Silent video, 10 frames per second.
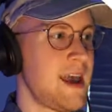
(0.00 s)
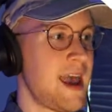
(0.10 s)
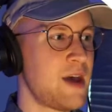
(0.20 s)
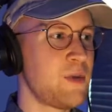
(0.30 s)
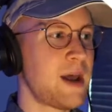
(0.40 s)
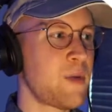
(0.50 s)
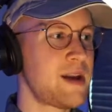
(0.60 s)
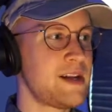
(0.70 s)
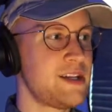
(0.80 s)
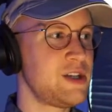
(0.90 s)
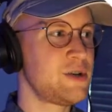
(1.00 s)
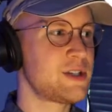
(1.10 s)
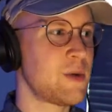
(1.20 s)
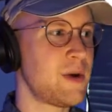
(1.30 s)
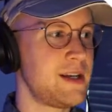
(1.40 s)
And what I wanted to do is
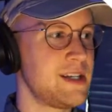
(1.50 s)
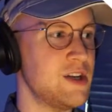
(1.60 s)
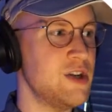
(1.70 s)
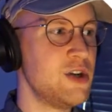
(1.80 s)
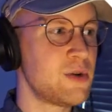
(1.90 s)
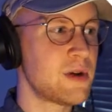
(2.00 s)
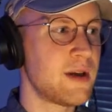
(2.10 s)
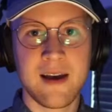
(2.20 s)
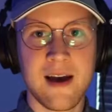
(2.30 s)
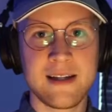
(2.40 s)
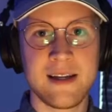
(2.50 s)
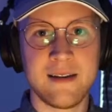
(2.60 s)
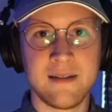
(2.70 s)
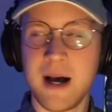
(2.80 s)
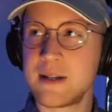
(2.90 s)
I wanted to nuke
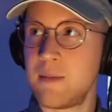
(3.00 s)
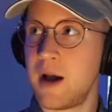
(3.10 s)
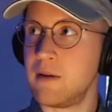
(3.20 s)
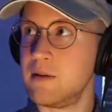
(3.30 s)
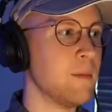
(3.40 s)
content box model.